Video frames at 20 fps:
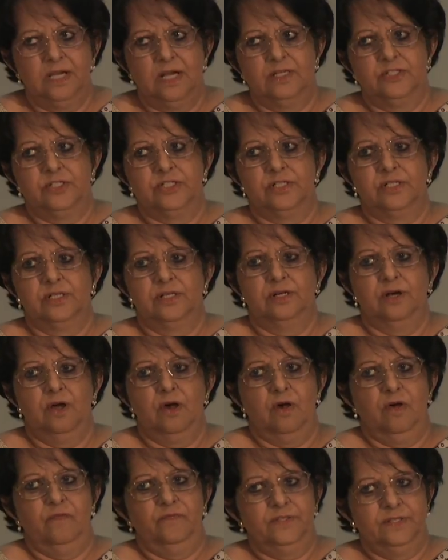culture
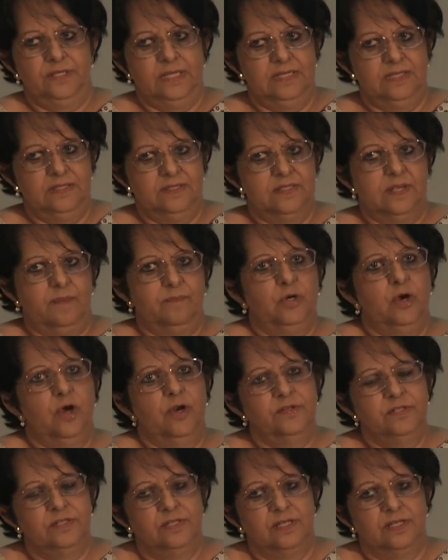of the Indian
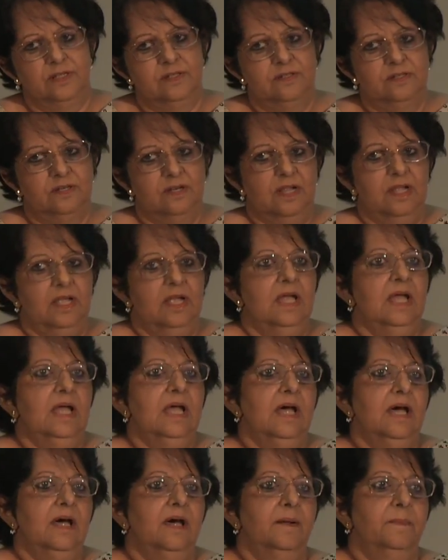subcontinent,
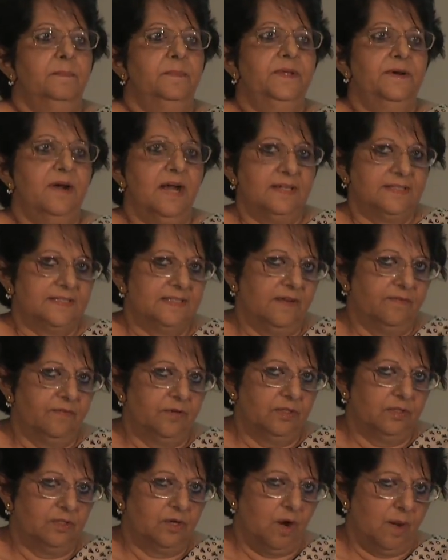uh, there are
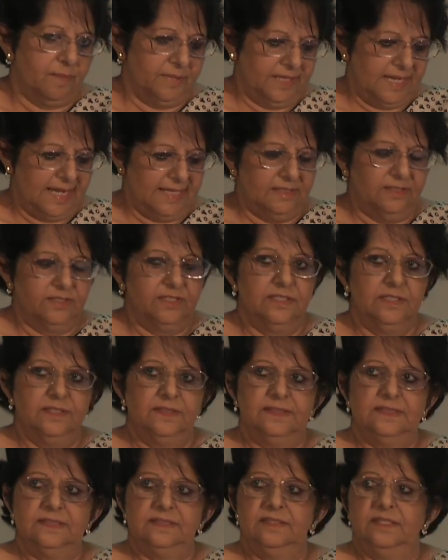several
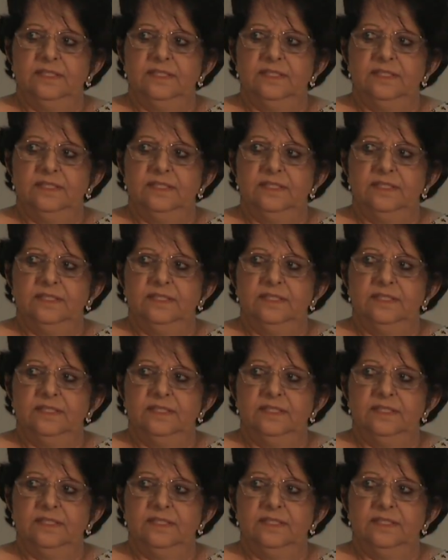commonalities.